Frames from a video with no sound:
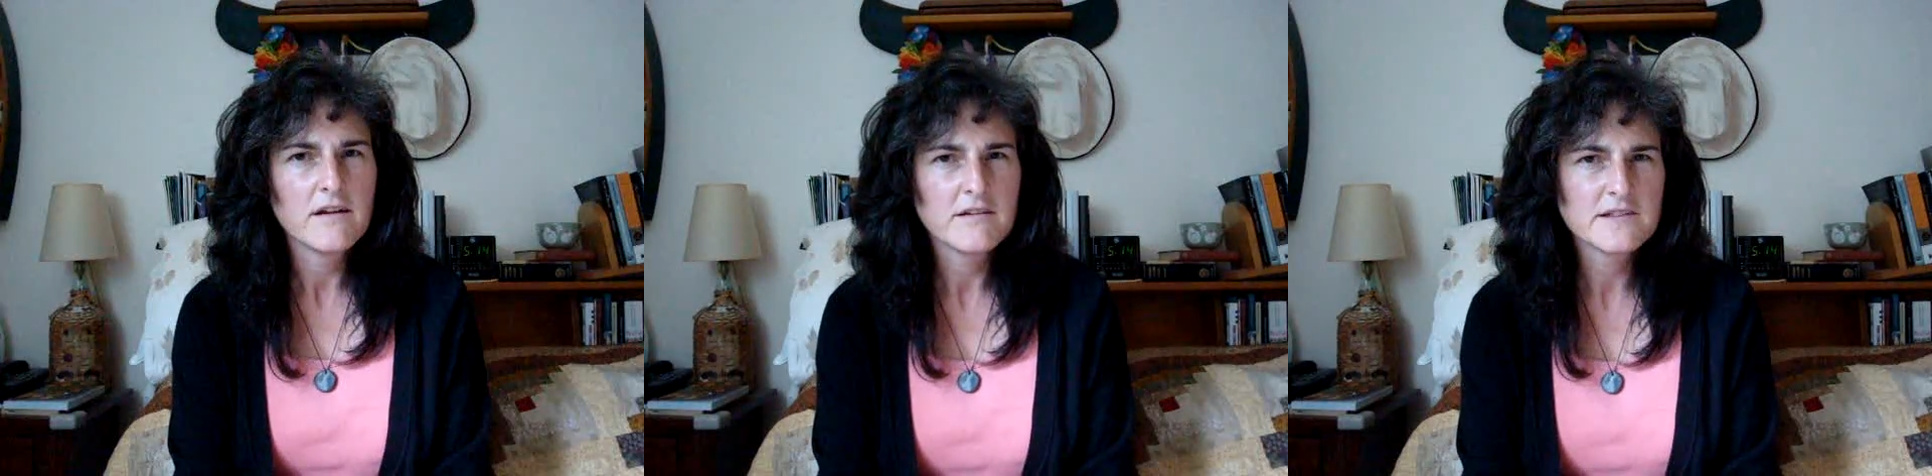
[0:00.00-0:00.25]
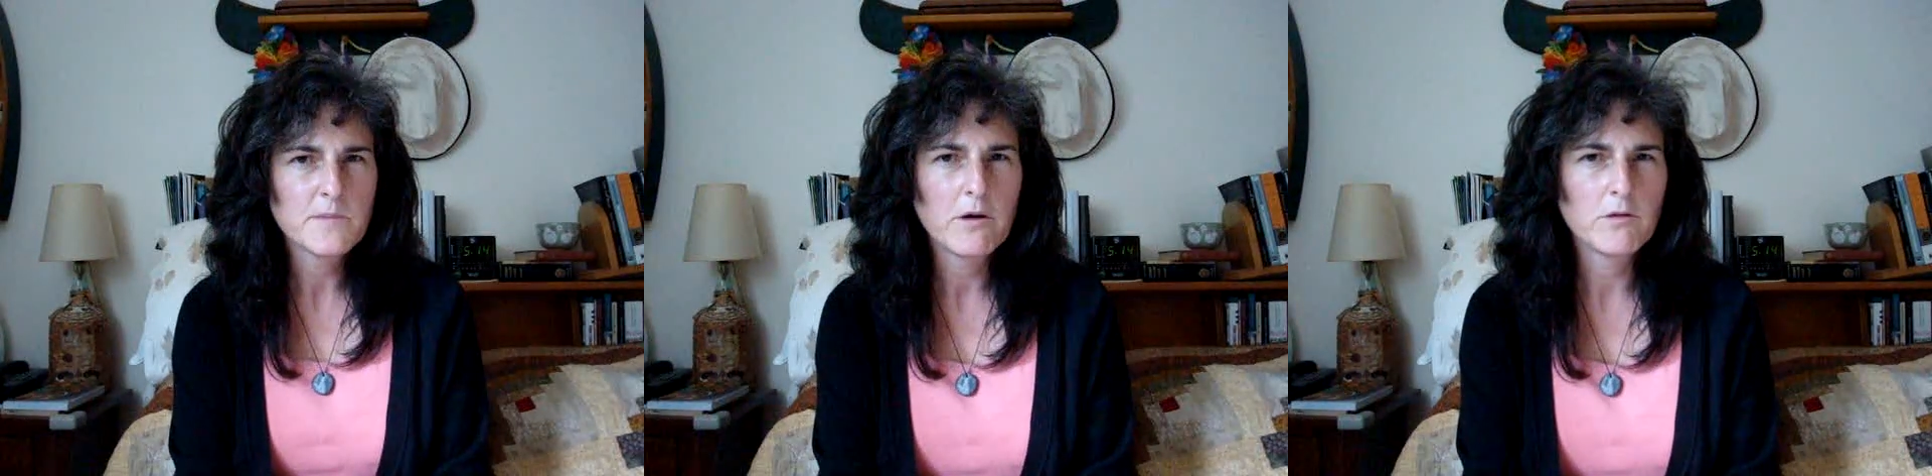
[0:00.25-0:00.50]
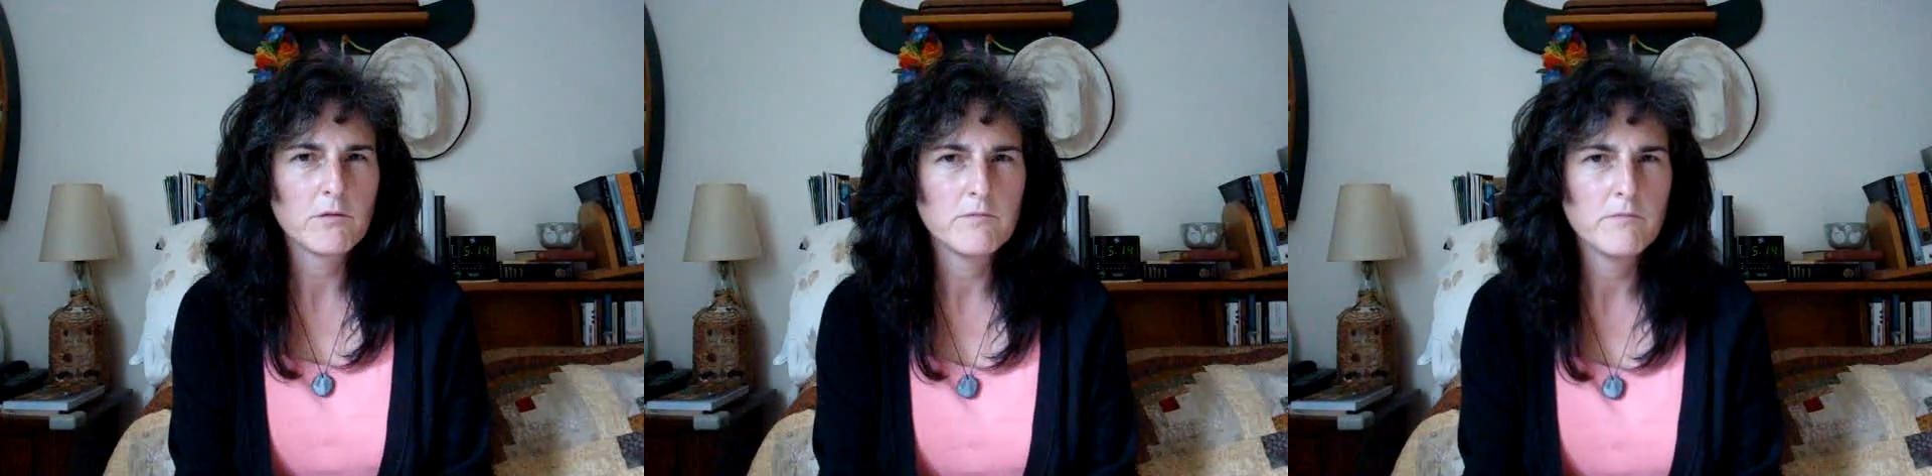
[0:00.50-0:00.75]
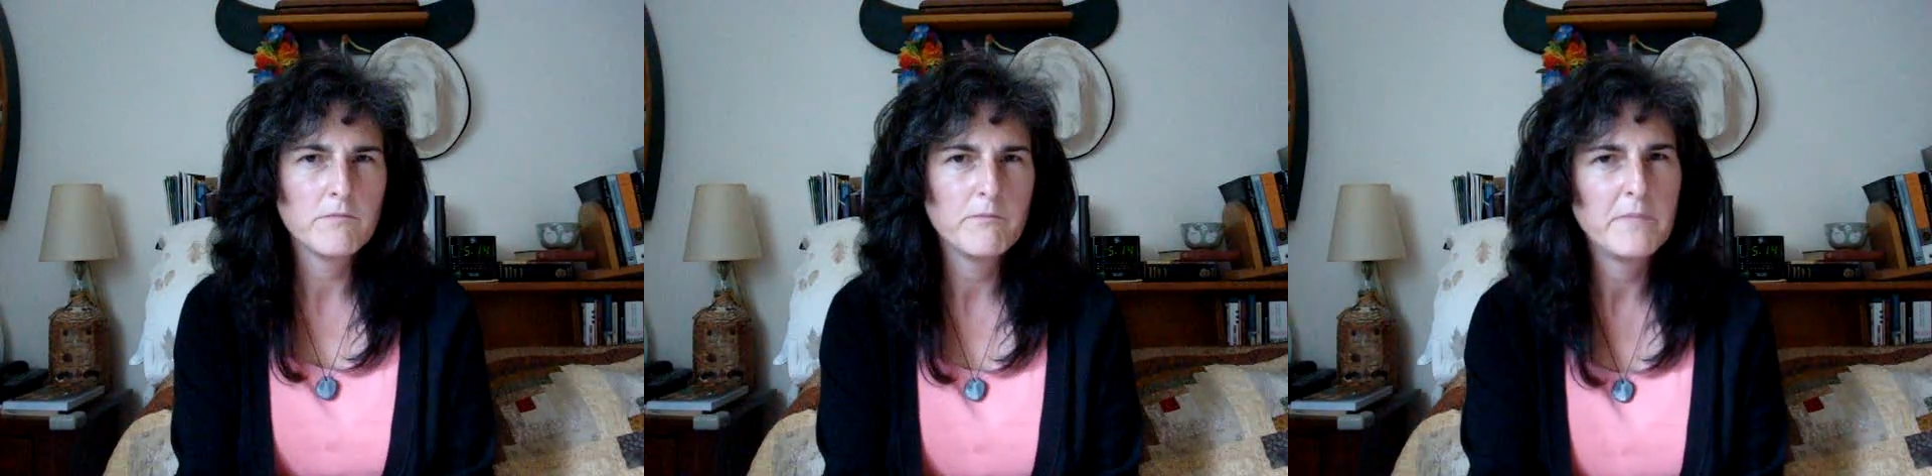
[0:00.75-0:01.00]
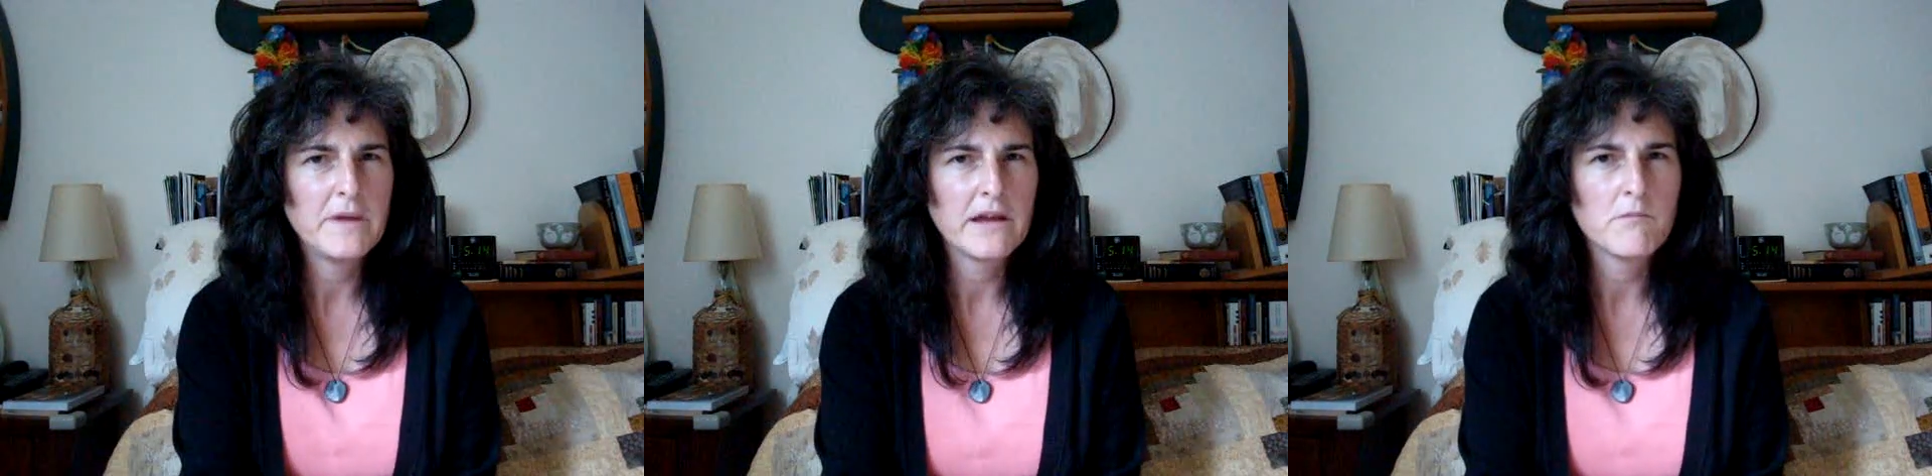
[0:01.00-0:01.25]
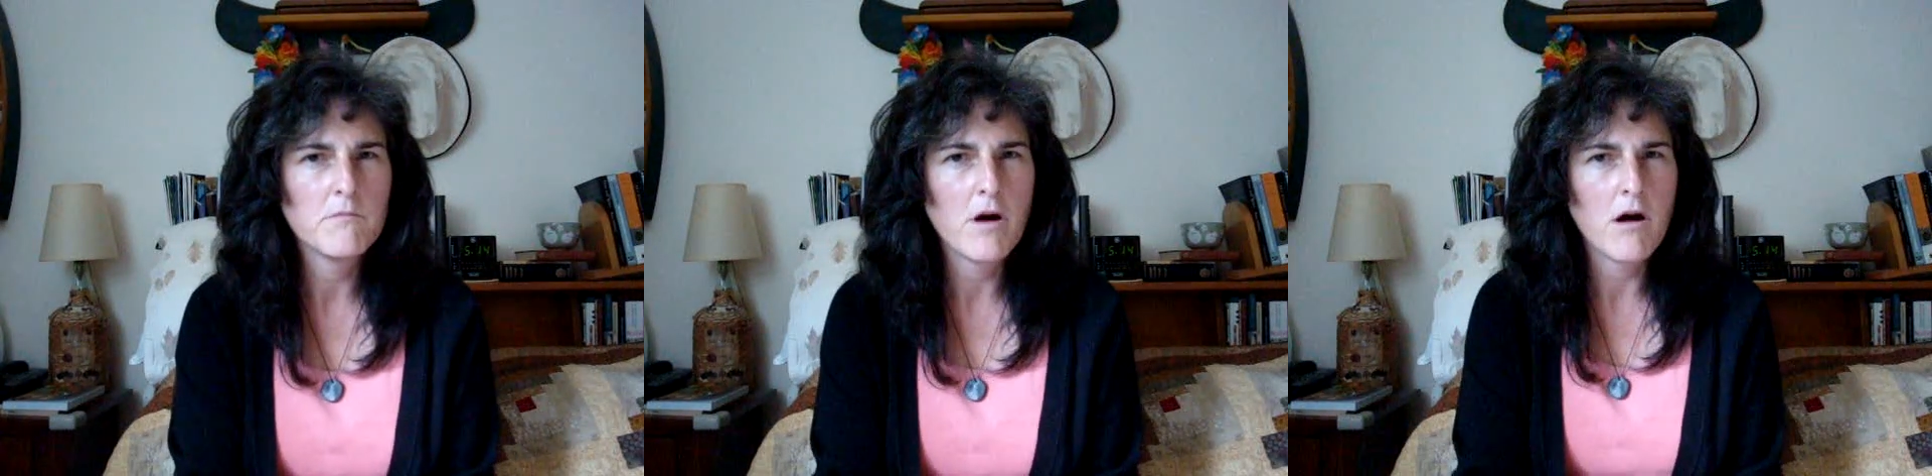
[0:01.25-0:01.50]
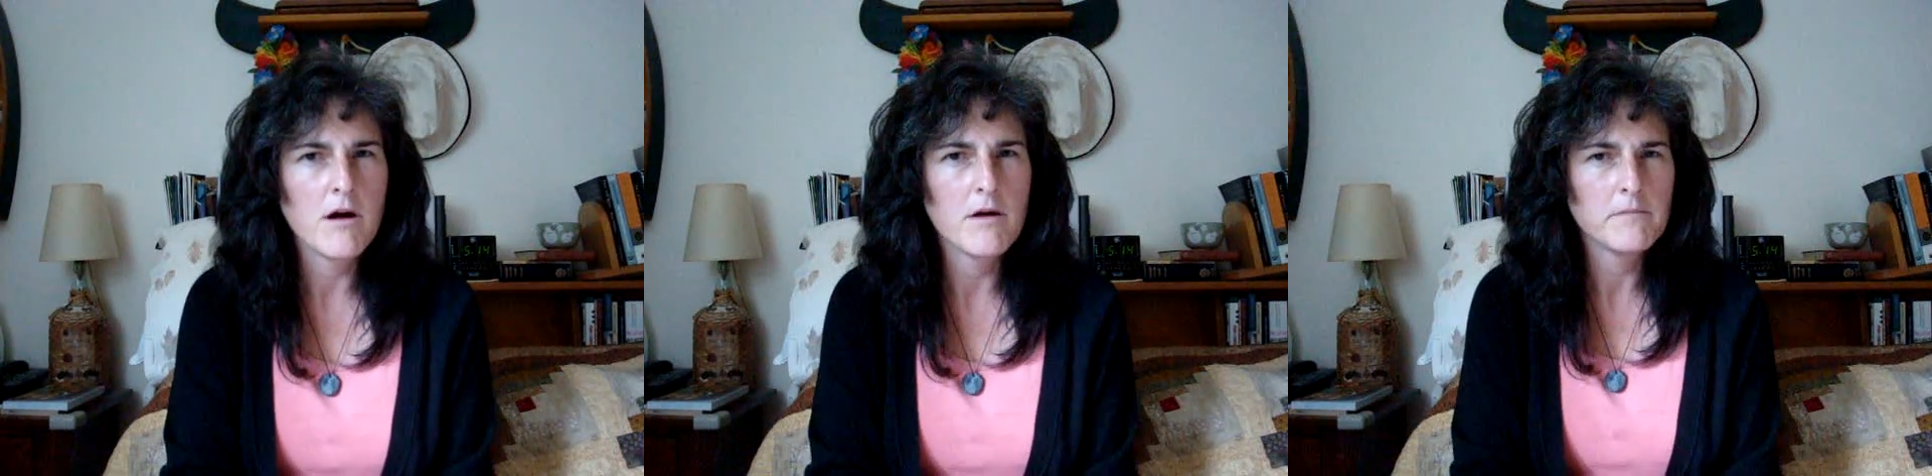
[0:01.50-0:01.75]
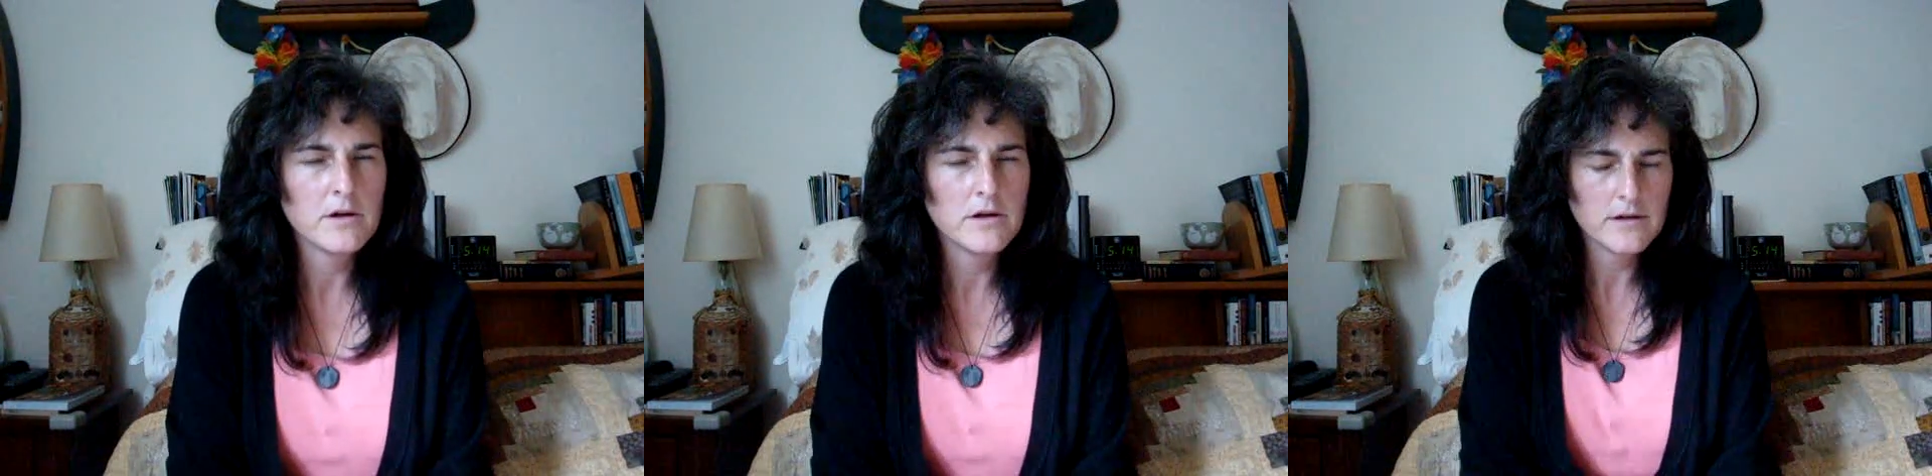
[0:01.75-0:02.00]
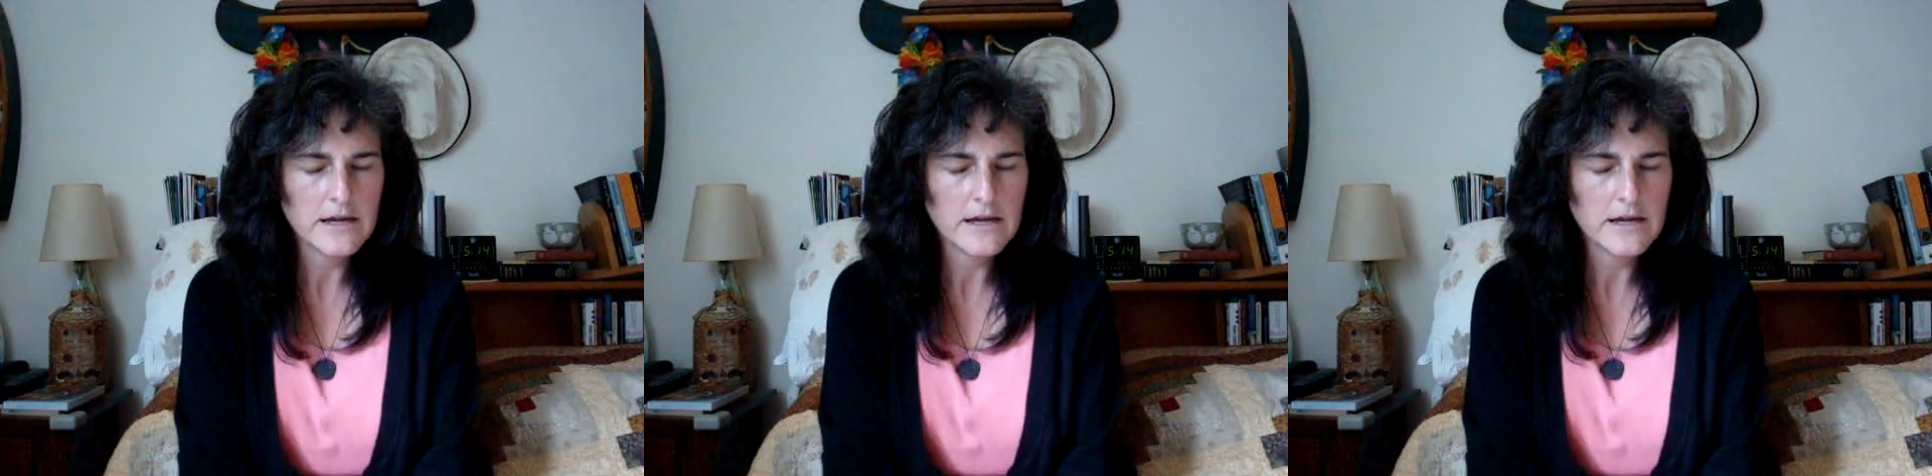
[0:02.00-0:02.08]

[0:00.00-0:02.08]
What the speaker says: It was about being a mom,